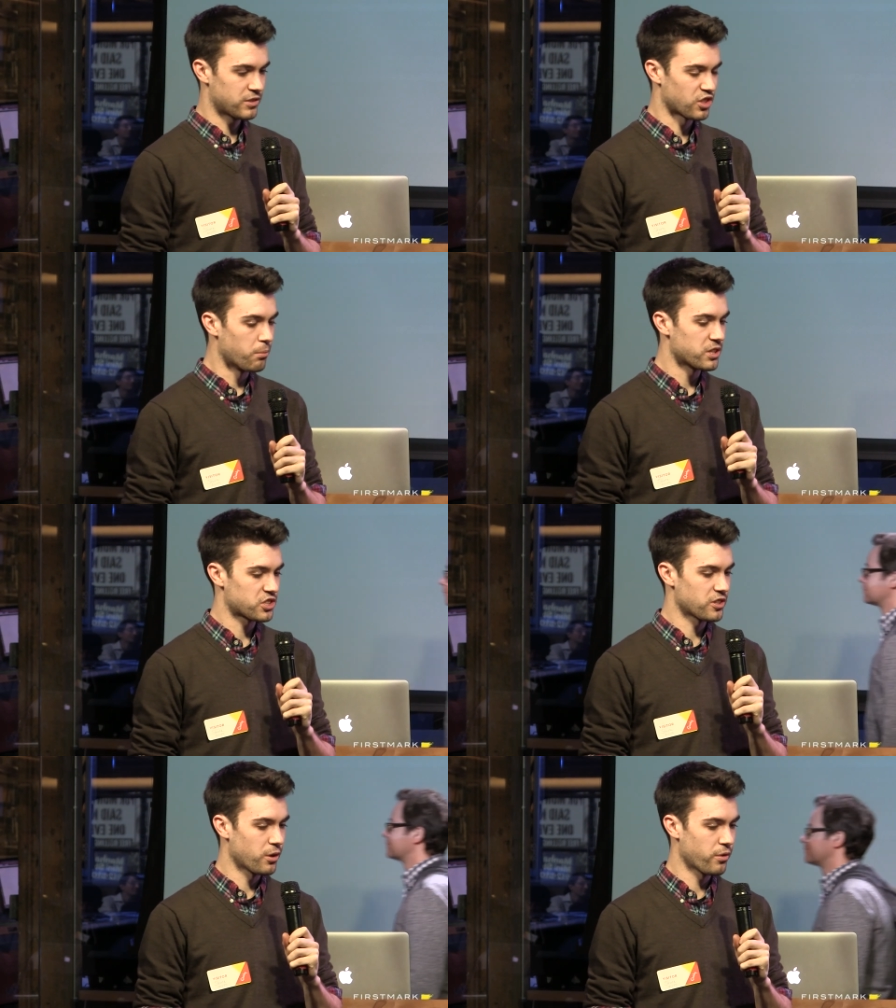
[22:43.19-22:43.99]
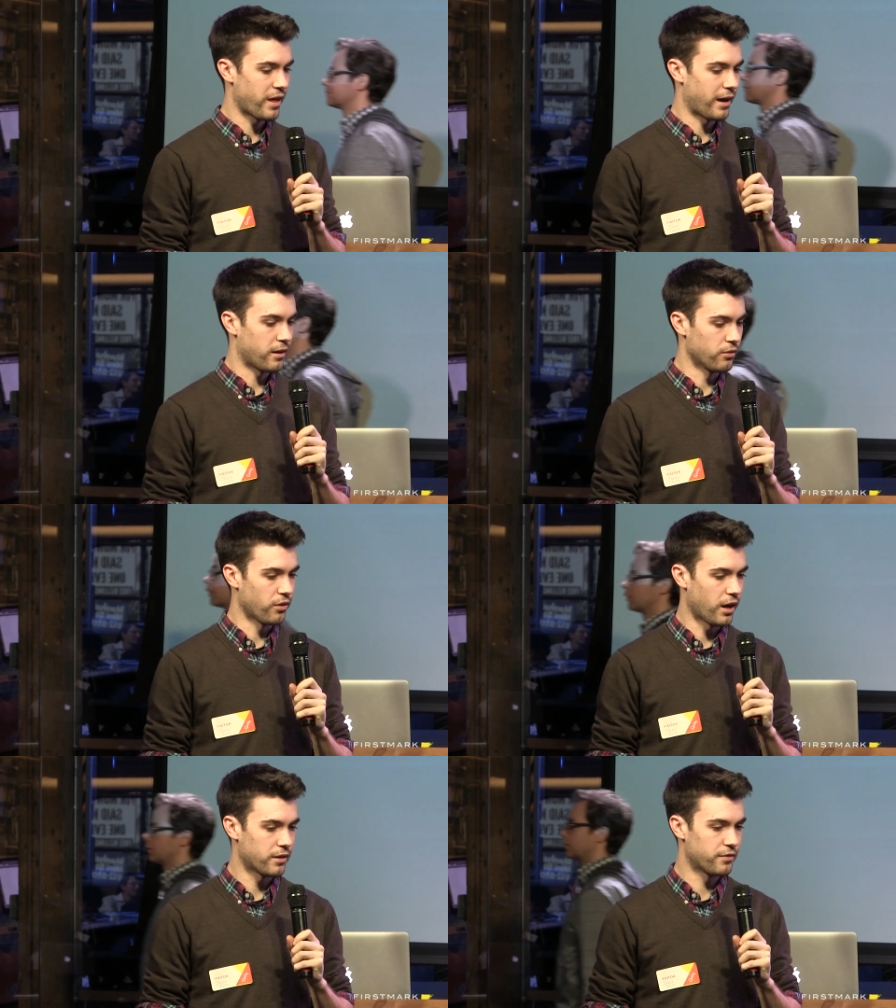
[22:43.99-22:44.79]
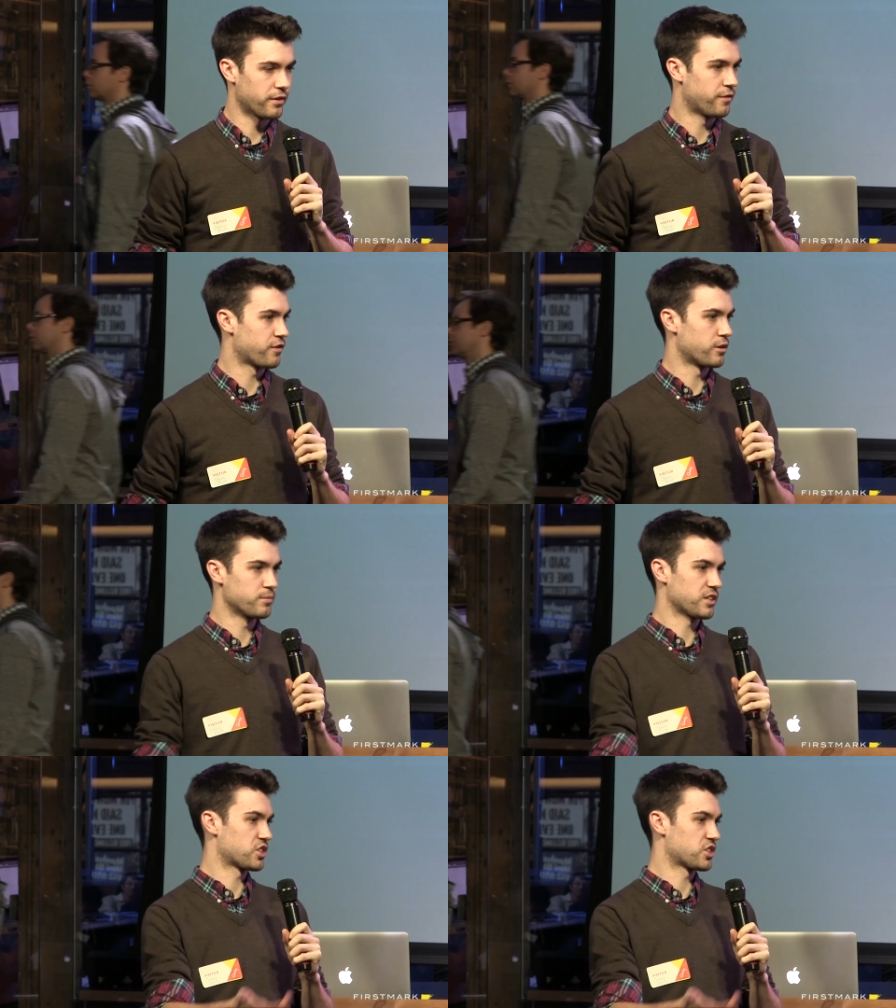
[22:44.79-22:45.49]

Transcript: so much so that a lot of the firms